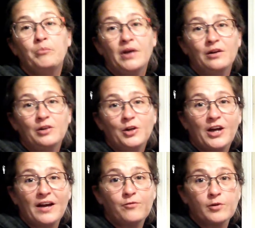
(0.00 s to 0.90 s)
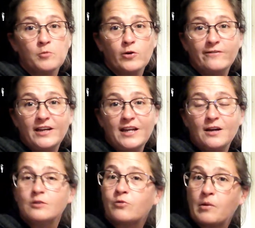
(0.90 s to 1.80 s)
Be on the lookout for more
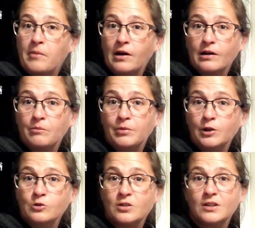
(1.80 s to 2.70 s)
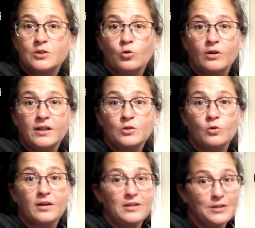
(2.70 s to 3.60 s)
videos from Pumpkin Palooza
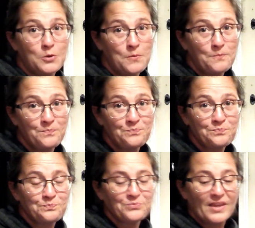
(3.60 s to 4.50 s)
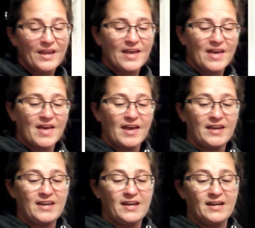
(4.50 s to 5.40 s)
2022.
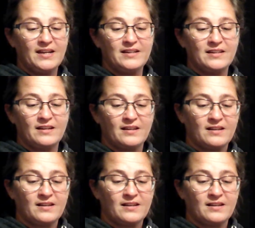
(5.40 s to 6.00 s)
And